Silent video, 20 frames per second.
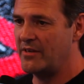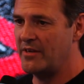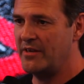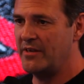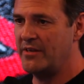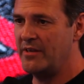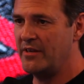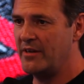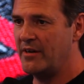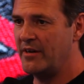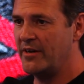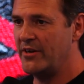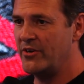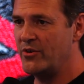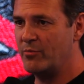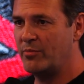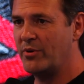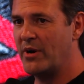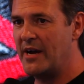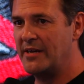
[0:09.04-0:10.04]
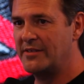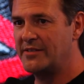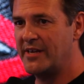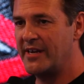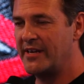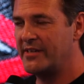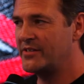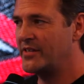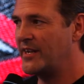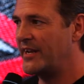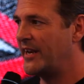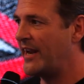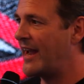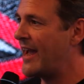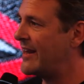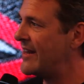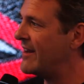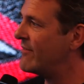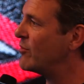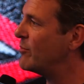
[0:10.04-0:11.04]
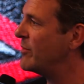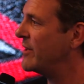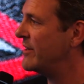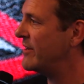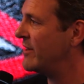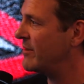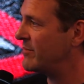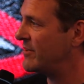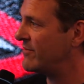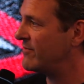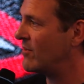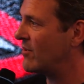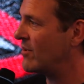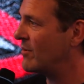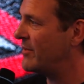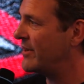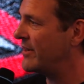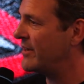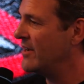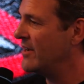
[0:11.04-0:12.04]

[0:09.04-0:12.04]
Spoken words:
on a new process, and it had never been done before, but